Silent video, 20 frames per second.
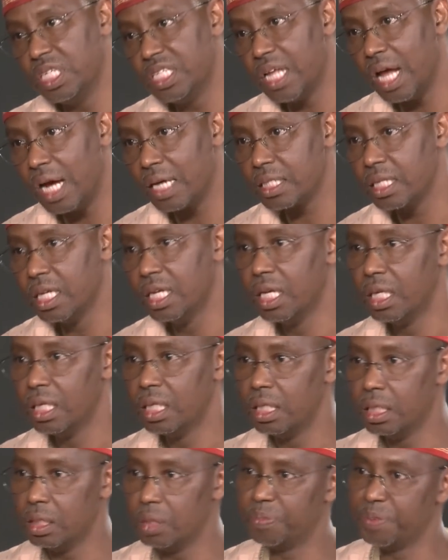task,
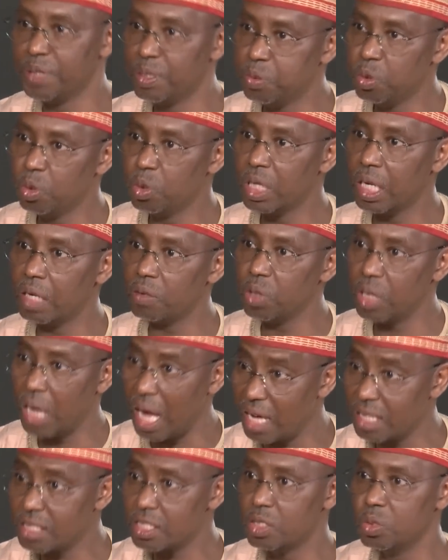eh, people
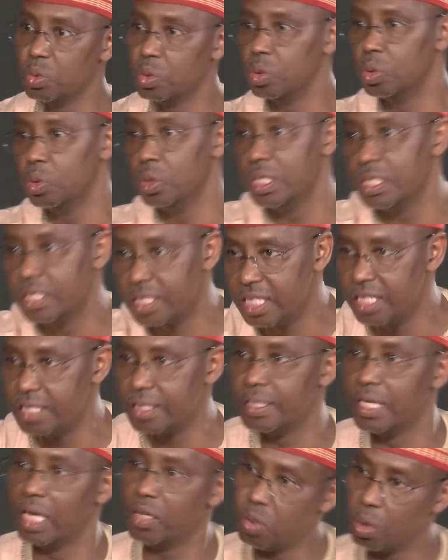ask you, who is this?
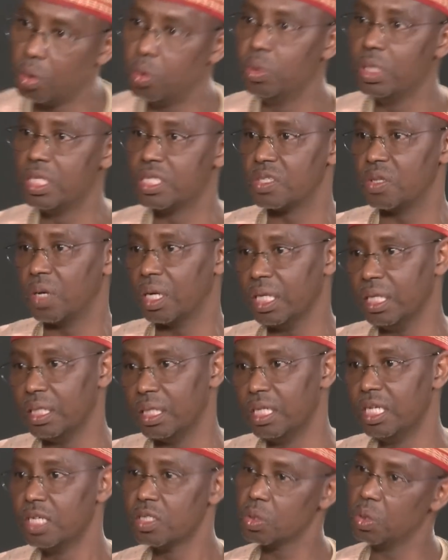They know who is talking.
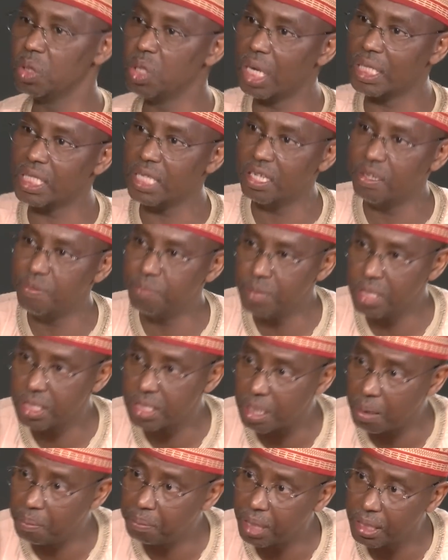So you are telling me
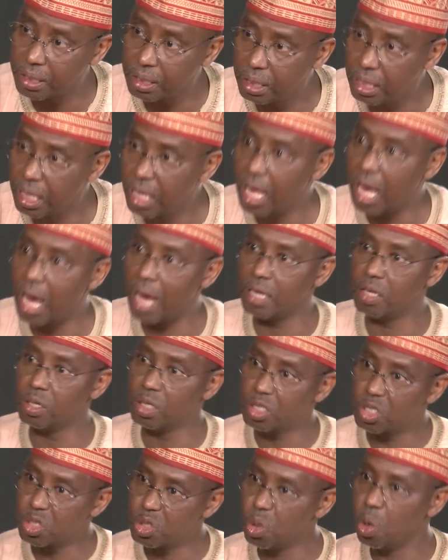somebody I
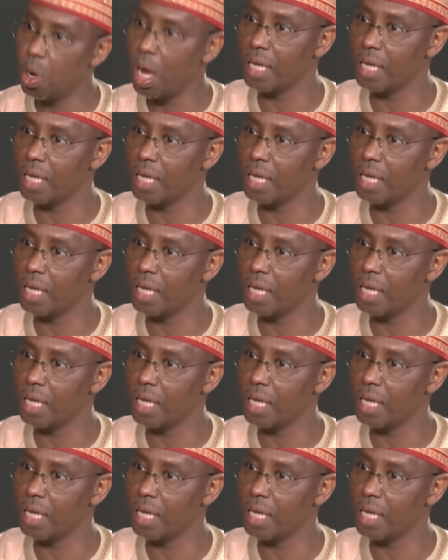don't know. I